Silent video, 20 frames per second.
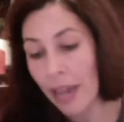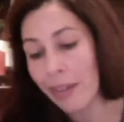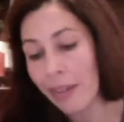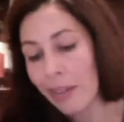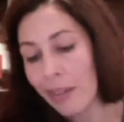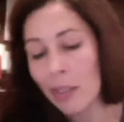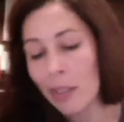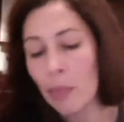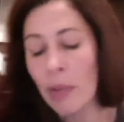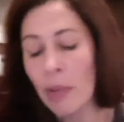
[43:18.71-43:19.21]

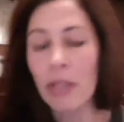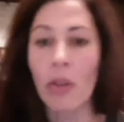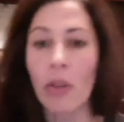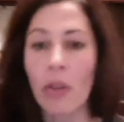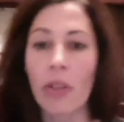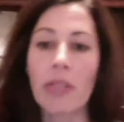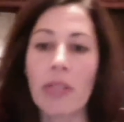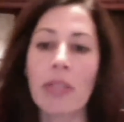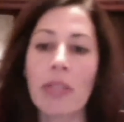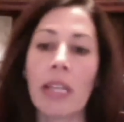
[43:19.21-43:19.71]
It depends on all
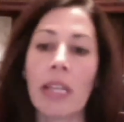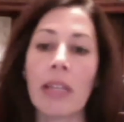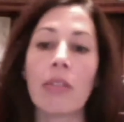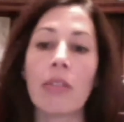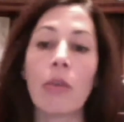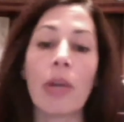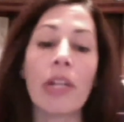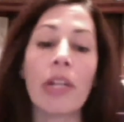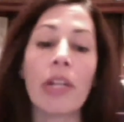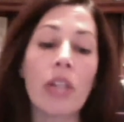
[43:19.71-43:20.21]
these things.
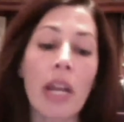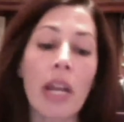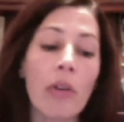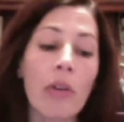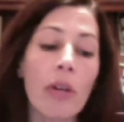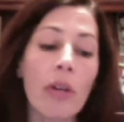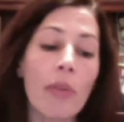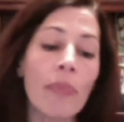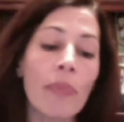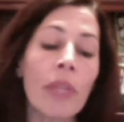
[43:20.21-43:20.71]
So in
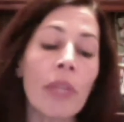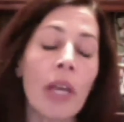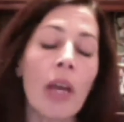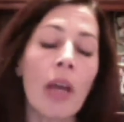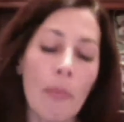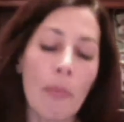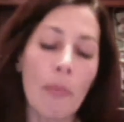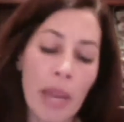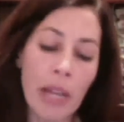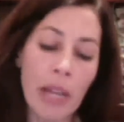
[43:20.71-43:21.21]
general,
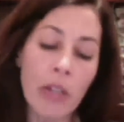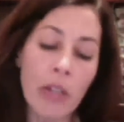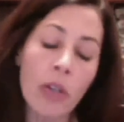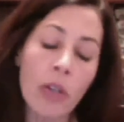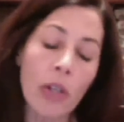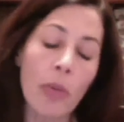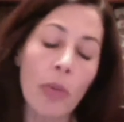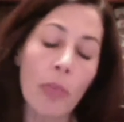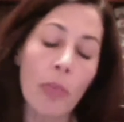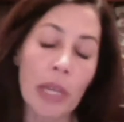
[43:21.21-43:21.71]
make sure
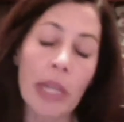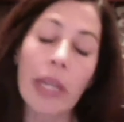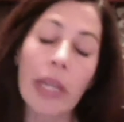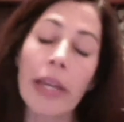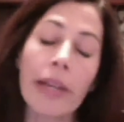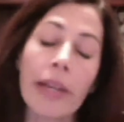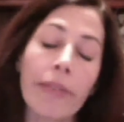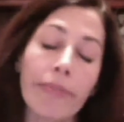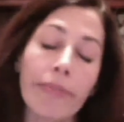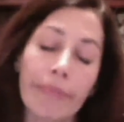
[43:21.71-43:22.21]
you're
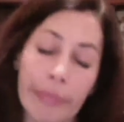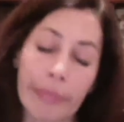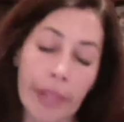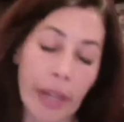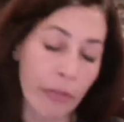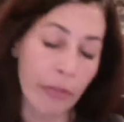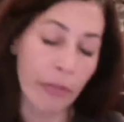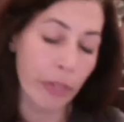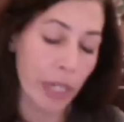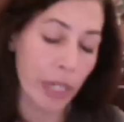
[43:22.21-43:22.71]
peeing
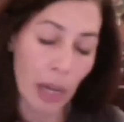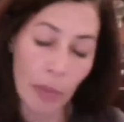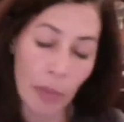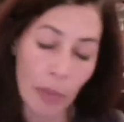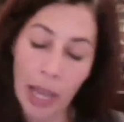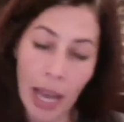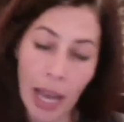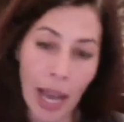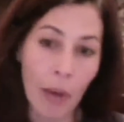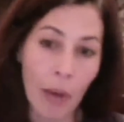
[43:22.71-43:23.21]
every couple
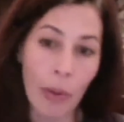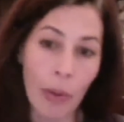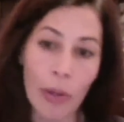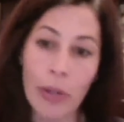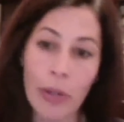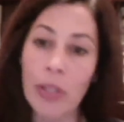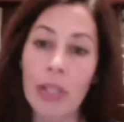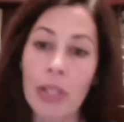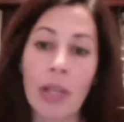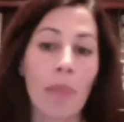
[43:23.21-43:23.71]
of
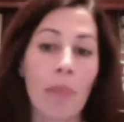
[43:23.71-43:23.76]
hours.